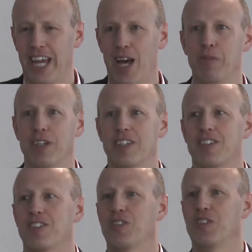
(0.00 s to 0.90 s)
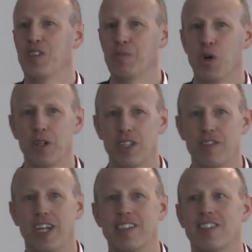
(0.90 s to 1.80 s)
tablets or their mobile
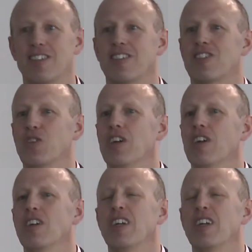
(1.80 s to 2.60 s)
devices or